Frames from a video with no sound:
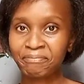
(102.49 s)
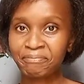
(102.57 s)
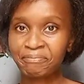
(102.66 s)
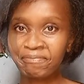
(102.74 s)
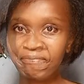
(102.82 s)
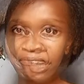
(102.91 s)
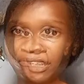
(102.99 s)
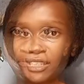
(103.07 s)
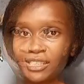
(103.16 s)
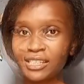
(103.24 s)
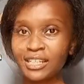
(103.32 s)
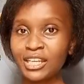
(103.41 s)
After
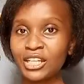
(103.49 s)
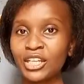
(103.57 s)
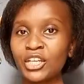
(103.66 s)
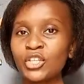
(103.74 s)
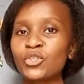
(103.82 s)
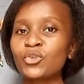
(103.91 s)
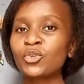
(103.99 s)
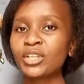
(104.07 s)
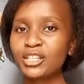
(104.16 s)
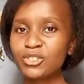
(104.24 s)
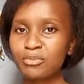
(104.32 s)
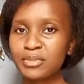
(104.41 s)
that, you'll
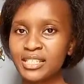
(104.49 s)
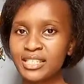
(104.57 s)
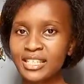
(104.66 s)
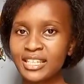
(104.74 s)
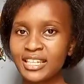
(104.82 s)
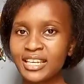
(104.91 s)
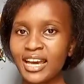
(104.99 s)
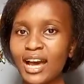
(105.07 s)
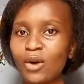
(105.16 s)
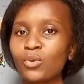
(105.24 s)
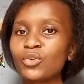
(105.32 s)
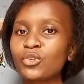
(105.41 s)
get to be seeing
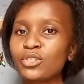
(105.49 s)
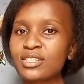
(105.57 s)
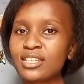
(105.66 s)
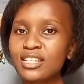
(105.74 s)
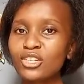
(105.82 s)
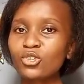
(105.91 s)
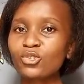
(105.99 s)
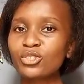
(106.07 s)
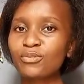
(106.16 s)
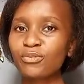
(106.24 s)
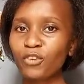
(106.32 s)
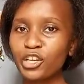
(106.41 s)
how your skin
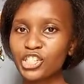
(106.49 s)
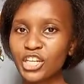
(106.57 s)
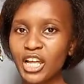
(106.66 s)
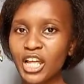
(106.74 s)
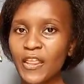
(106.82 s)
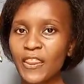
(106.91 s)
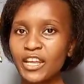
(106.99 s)
looks fresher